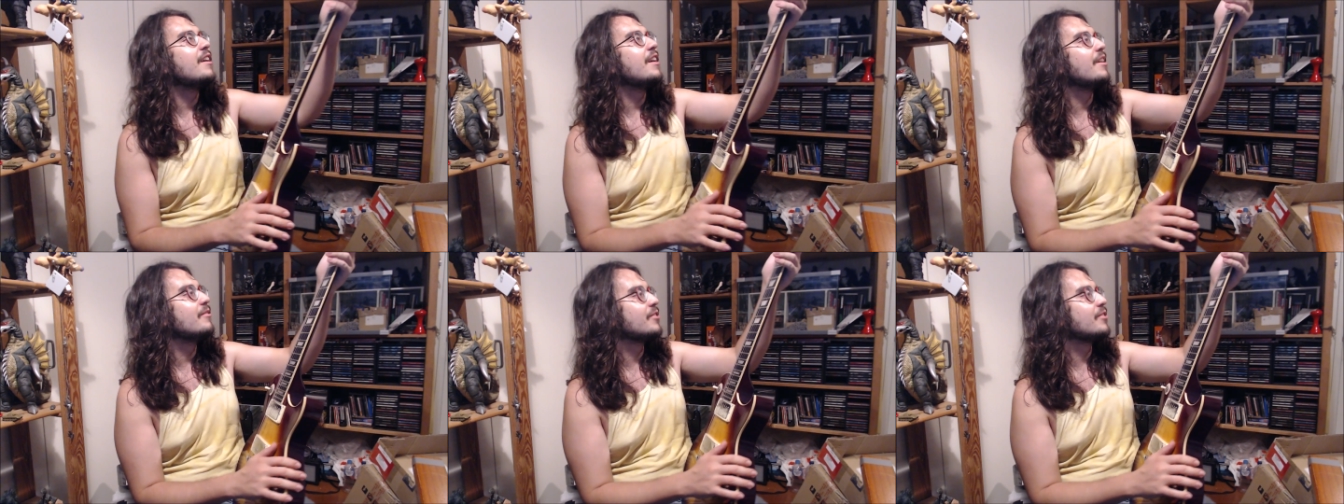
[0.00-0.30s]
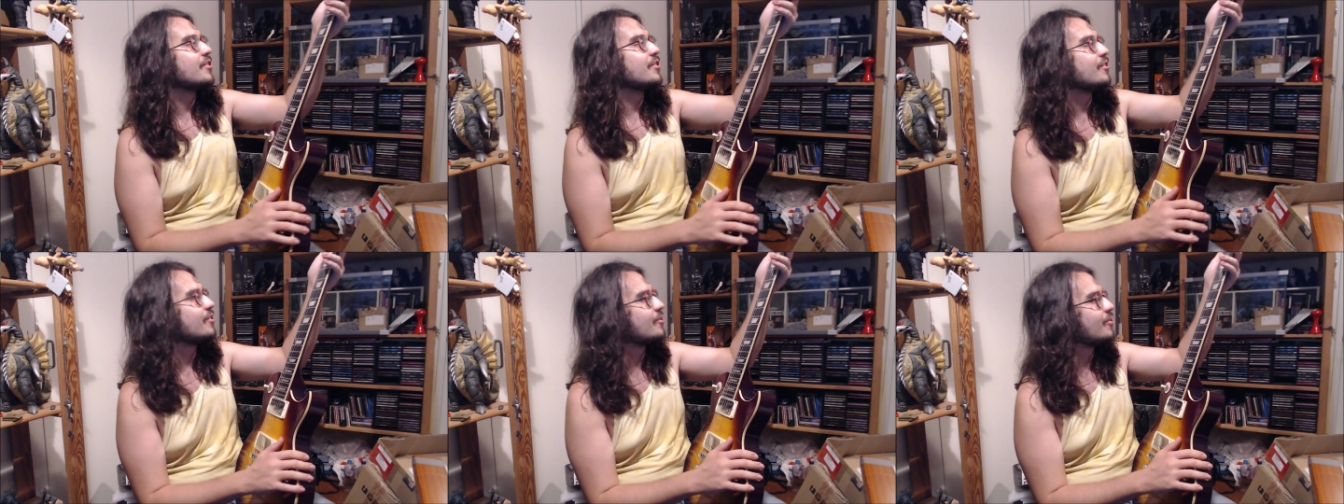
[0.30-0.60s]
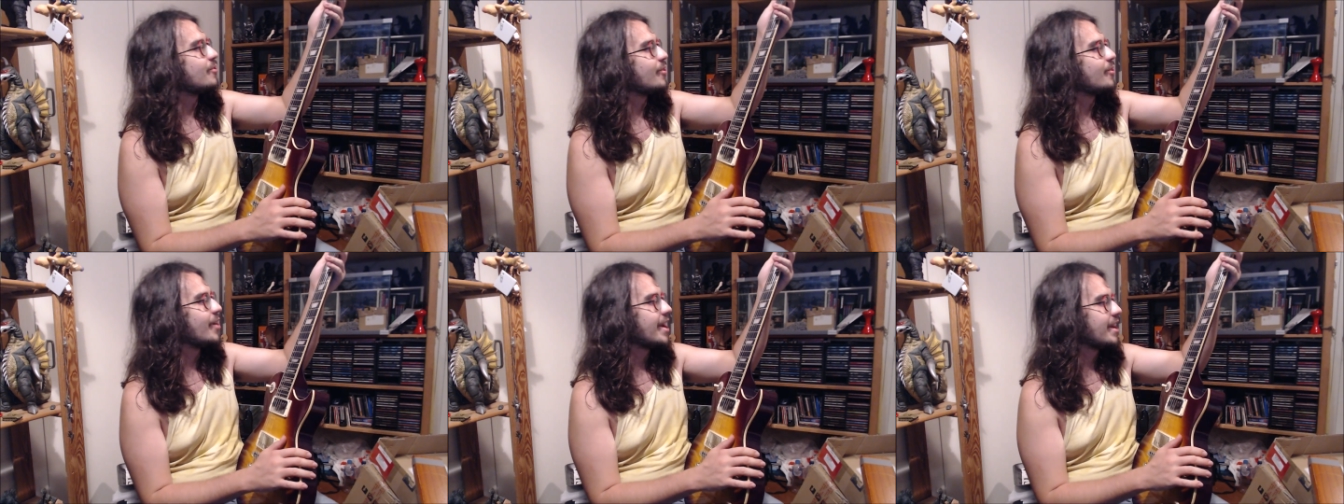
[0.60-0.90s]
which is
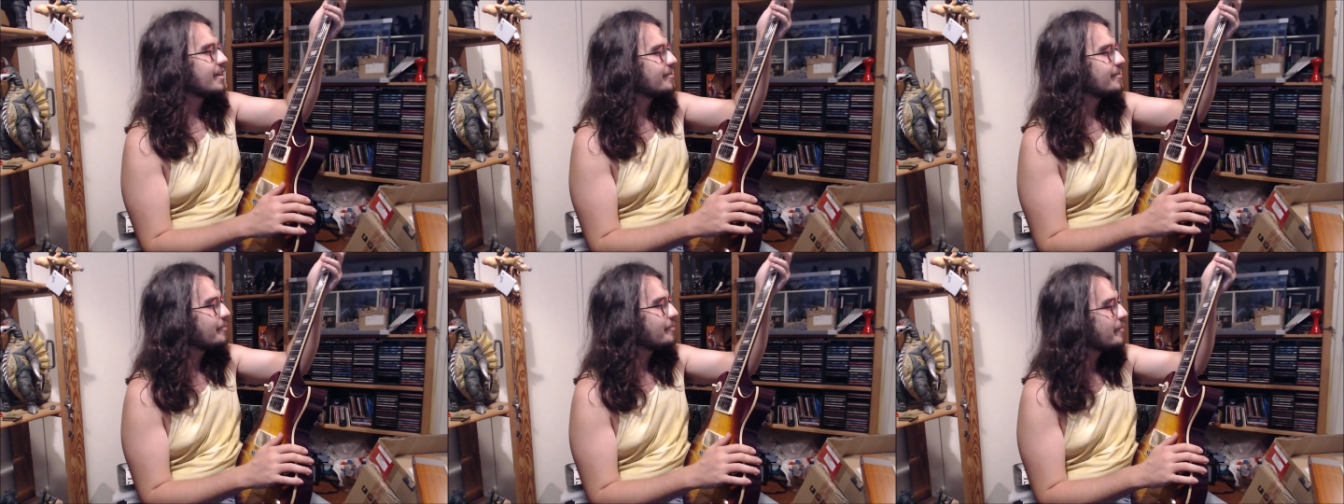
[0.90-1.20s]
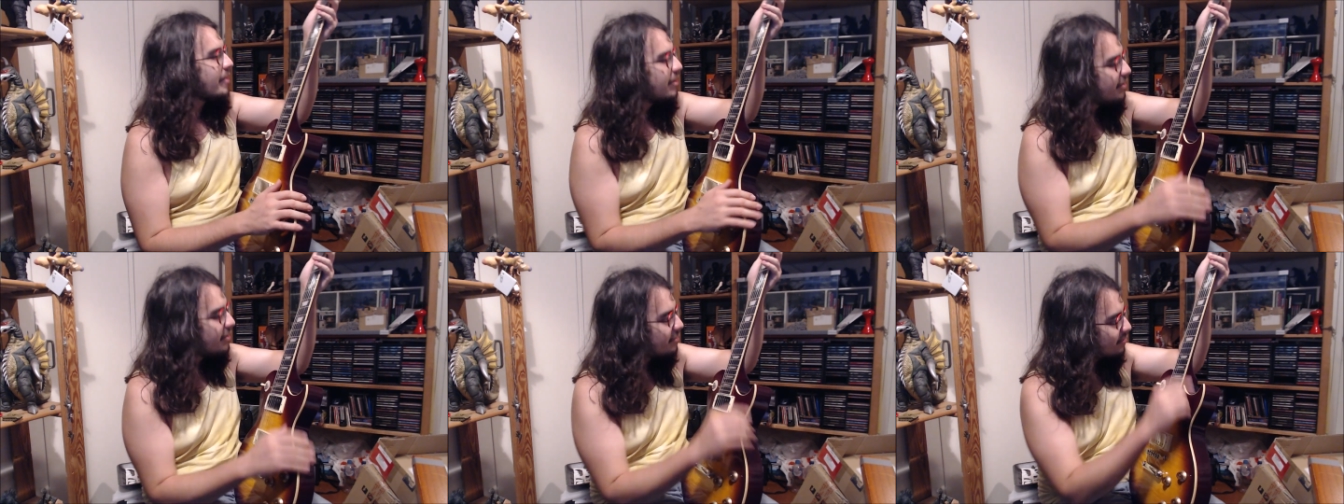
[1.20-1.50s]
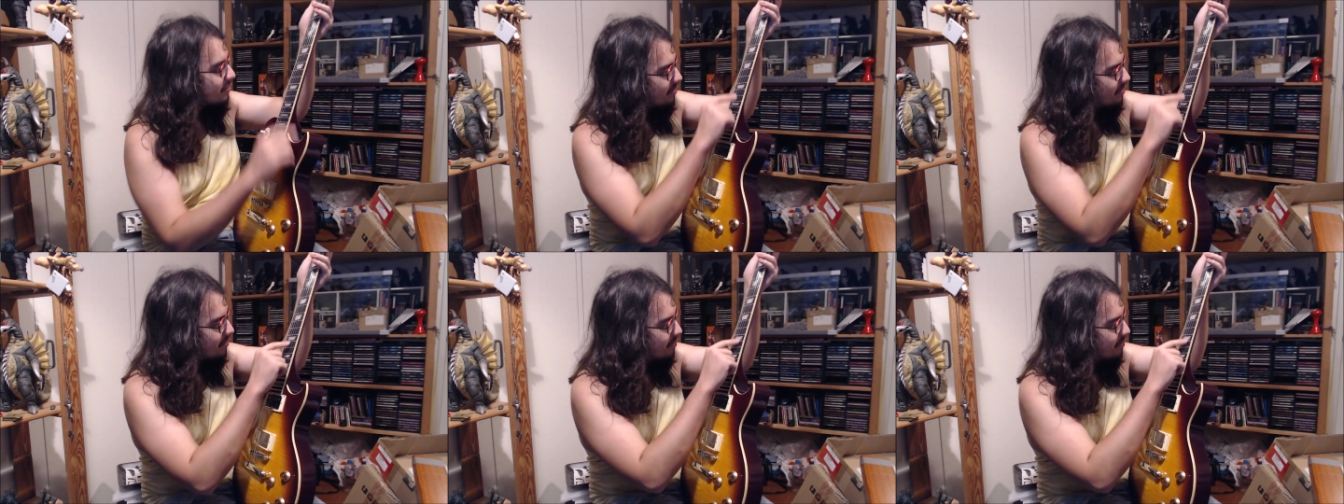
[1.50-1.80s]
great.
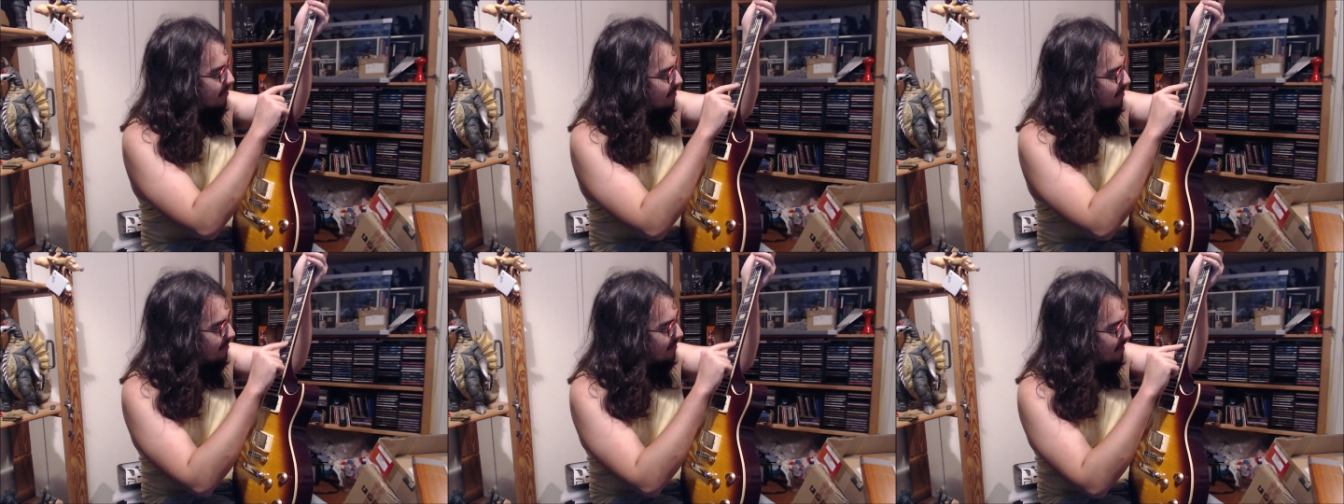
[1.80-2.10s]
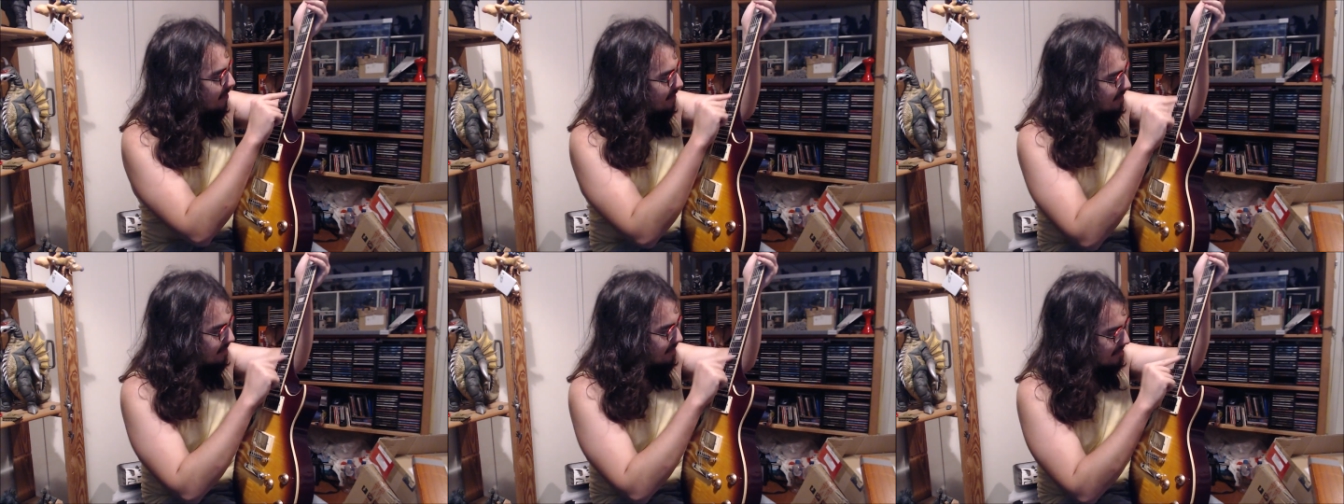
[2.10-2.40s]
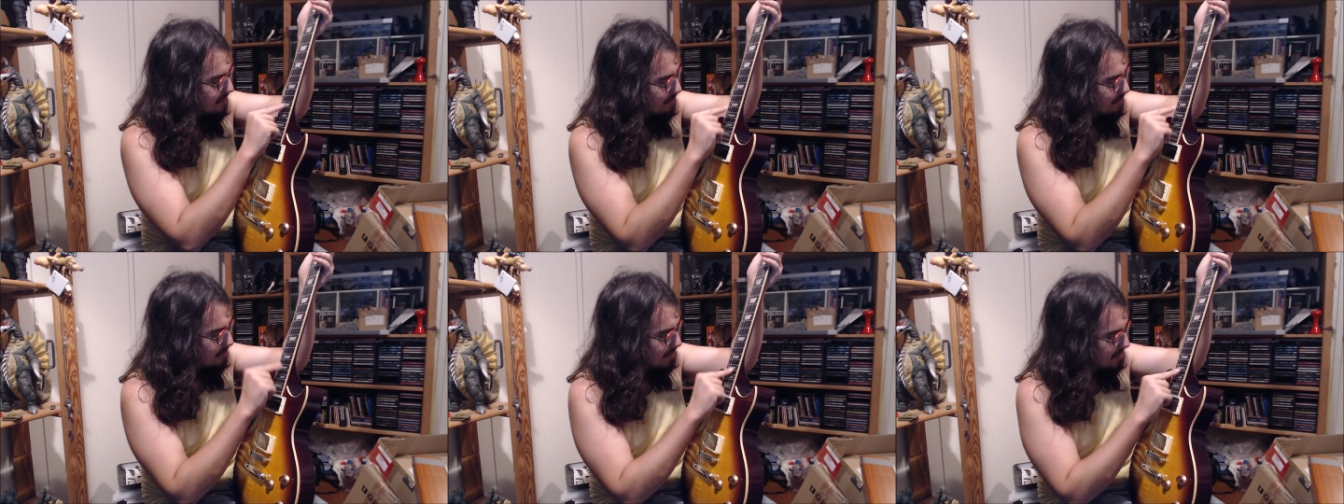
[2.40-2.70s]
Also got these nice
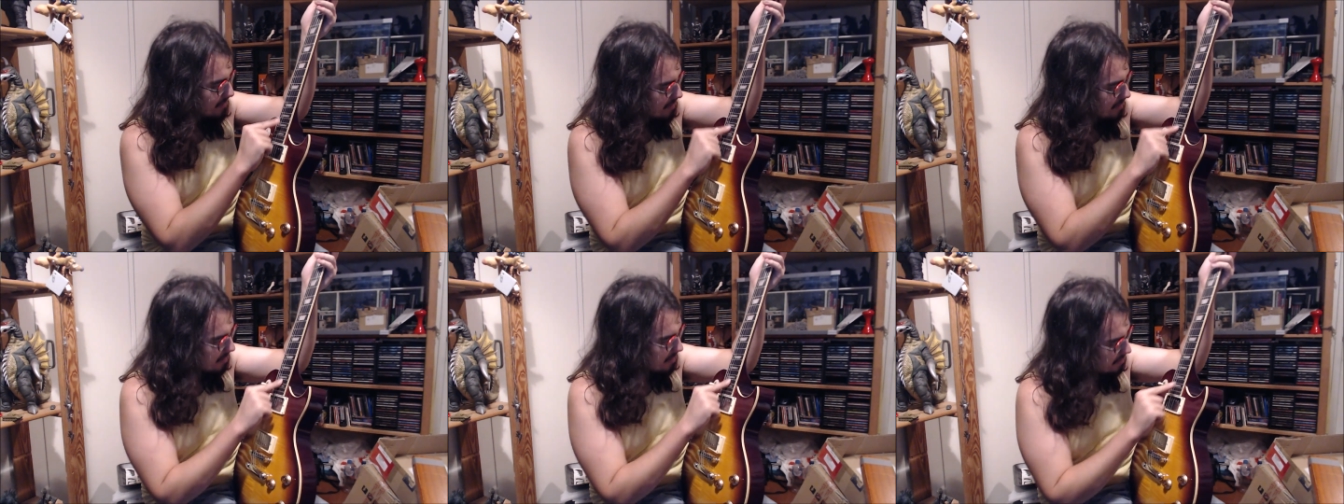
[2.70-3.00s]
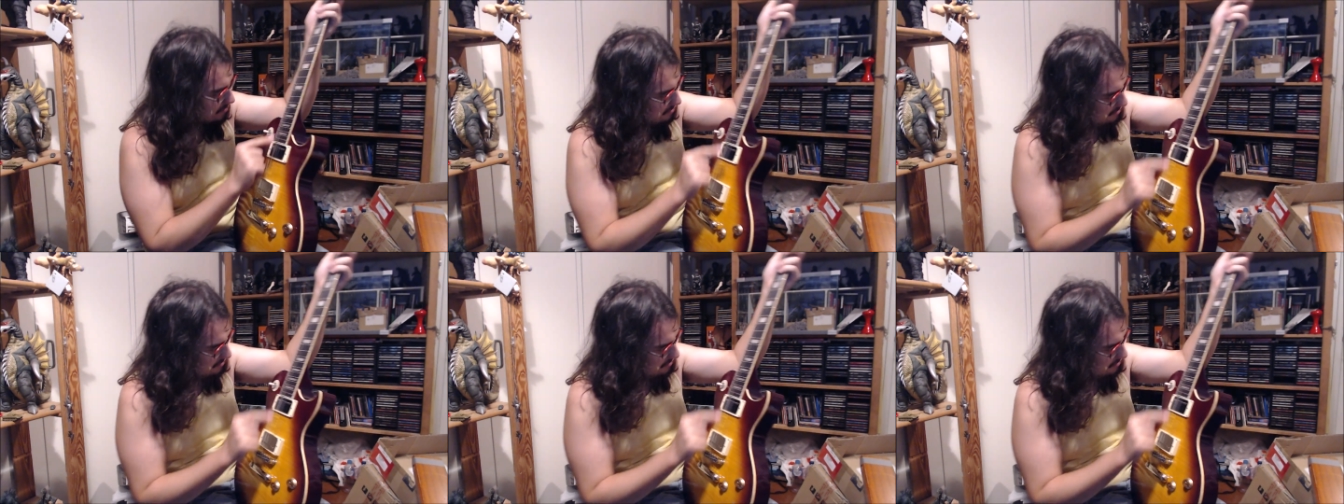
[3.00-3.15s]
inlays.